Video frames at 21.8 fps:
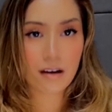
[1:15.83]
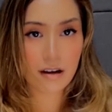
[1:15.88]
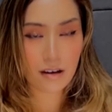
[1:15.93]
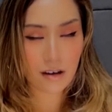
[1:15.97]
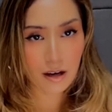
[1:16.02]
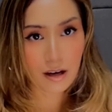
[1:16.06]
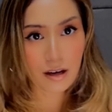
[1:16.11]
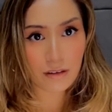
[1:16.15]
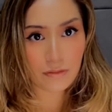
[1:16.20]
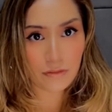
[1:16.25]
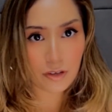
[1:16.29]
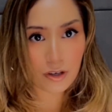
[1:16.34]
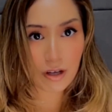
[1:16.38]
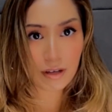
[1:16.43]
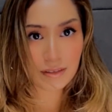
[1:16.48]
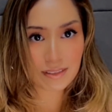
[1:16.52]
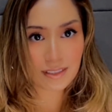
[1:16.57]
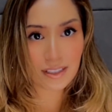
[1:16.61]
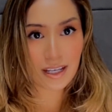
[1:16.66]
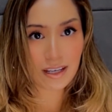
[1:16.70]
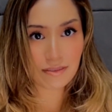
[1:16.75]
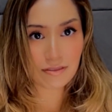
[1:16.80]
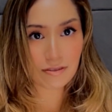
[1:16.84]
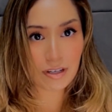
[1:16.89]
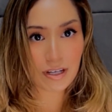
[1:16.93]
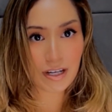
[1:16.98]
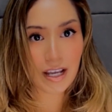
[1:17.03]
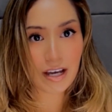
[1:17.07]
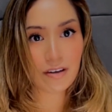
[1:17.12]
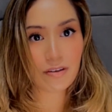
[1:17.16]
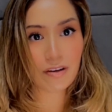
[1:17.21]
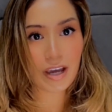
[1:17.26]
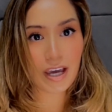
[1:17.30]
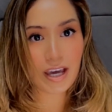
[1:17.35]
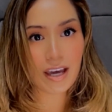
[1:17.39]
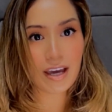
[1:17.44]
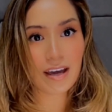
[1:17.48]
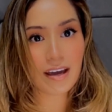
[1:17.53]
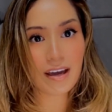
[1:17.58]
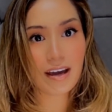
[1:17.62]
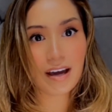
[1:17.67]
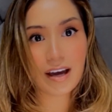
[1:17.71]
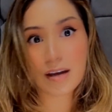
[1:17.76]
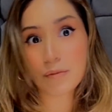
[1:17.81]
of y'all's lives right now,
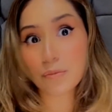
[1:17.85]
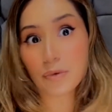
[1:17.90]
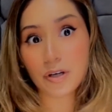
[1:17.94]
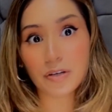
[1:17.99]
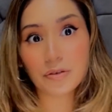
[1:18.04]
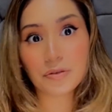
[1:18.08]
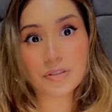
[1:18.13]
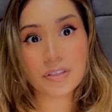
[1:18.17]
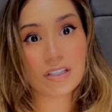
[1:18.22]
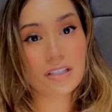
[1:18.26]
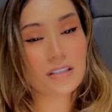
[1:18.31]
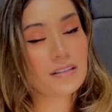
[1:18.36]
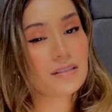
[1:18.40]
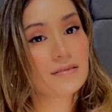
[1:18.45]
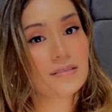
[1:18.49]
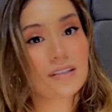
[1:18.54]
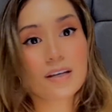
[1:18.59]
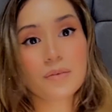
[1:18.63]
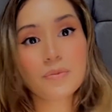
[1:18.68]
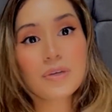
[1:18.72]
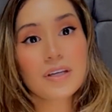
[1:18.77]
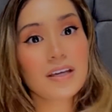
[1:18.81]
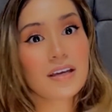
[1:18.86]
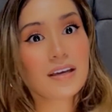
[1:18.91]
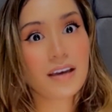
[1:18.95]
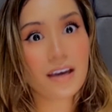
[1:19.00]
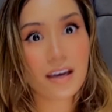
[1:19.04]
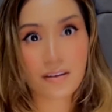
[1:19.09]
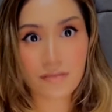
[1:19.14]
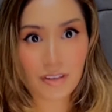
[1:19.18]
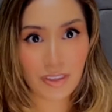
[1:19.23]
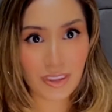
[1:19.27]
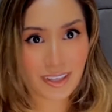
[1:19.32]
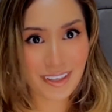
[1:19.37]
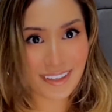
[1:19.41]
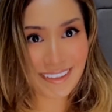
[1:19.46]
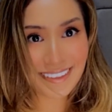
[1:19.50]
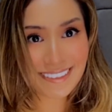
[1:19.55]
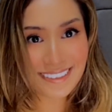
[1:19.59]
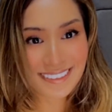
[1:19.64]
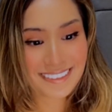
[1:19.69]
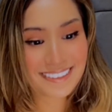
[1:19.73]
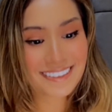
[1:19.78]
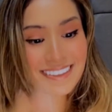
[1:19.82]
okay? I'm nosy. Tell me everything.
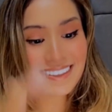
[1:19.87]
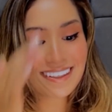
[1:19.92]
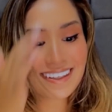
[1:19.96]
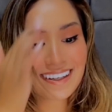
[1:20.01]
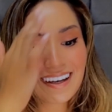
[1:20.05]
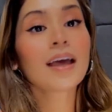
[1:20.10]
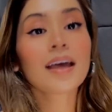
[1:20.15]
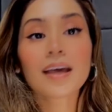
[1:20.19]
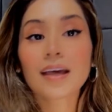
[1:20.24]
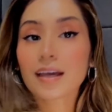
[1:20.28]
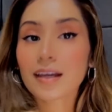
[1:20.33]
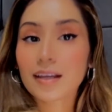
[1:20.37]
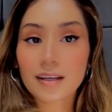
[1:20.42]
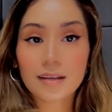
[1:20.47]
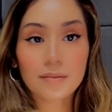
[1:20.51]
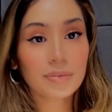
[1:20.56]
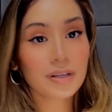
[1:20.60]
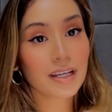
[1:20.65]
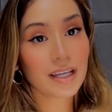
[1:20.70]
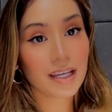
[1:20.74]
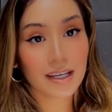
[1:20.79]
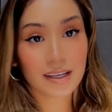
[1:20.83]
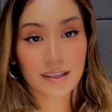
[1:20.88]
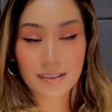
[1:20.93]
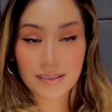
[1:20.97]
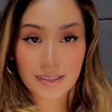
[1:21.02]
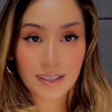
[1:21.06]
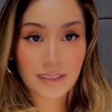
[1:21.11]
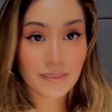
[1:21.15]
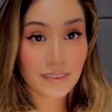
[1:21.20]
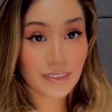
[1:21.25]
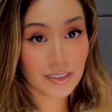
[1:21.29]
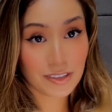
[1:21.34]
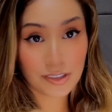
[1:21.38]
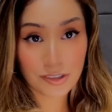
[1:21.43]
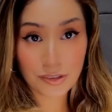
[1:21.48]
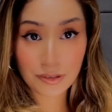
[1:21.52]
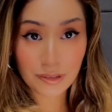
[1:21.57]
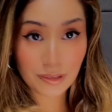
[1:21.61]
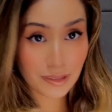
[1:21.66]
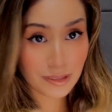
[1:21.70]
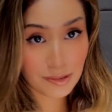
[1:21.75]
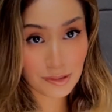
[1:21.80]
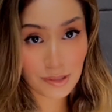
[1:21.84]
Anybody else have an
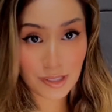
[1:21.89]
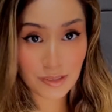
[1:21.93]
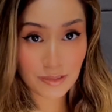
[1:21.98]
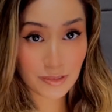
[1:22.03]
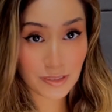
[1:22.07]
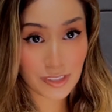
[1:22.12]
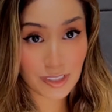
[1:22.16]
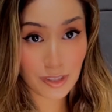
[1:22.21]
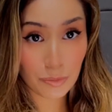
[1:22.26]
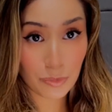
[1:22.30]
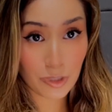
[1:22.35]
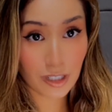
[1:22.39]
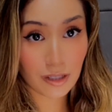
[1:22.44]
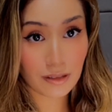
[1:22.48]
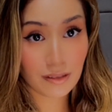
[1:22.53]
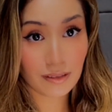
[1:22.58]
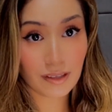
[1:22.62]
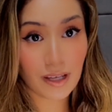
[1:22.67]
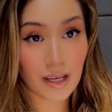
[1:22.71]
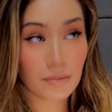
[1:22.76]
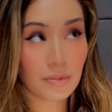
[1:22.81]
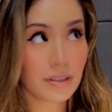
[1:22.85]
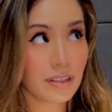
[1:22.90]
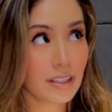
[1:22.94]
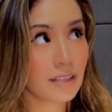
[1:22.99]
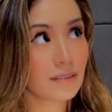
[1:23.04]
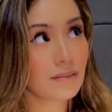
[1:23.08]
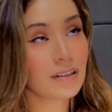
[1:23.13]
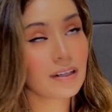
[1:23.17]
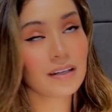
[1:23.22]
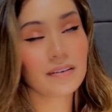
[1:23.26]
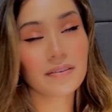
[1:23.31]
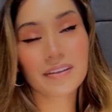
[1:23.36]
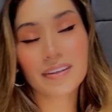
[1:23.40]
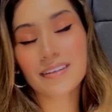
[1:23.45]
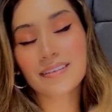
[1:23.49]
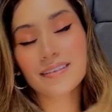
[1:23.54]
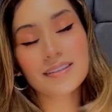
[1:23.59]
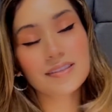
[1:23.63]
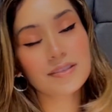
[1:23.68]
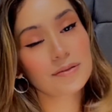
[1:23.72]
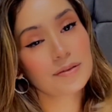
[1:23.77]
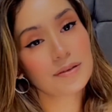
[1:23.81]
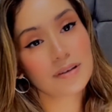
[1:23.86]
extremely stressful summer? I mean, given everything
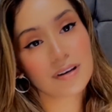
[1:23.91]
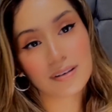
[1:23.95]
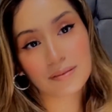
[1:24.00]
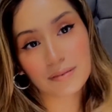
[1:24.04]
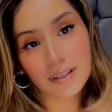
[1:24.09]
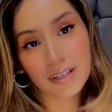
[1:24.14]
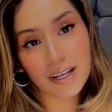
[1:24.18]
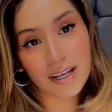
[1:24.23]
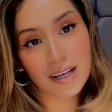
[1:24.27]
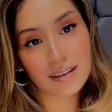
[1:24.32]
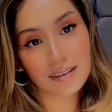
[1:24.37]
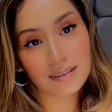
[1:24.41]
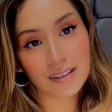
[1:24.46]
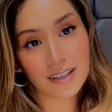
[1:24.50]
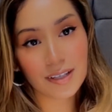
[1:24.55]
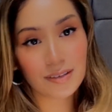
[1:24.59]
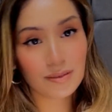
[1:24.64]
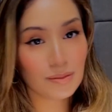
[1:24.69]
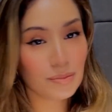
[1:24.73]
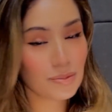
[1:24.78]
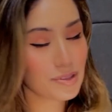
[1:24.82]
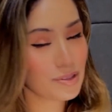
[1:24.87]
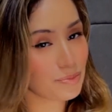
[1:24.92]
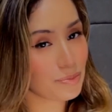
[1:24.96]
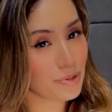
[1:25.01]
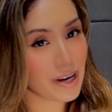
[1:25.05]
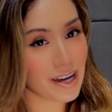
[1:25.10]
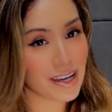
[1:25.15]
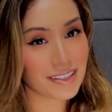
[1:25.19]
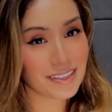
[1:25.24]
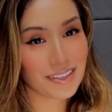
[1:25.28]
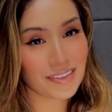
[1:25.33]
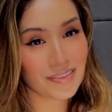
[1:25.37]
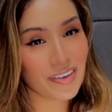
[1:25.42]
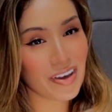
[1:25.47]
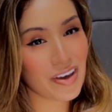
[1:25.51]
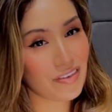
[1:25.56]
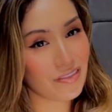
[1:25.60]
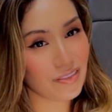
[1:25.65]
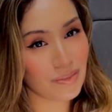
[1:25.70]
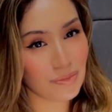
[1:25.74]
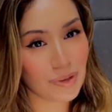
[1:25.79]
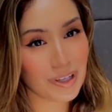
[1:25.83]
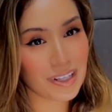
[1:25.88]
that's going on right now, I wouldn't be surprised if
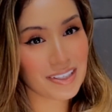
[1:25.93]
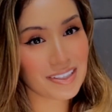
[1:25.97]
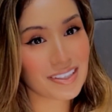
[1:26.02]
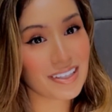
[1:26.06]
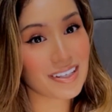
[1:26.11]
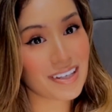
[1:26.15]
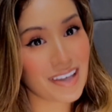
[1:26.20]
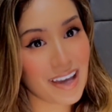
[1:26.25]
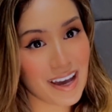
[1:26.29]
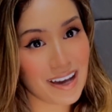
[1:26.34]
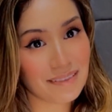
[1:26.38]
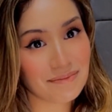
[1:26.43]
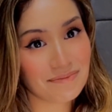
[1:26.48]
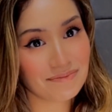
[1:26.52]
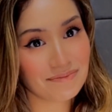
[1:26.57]
everybody said yeah.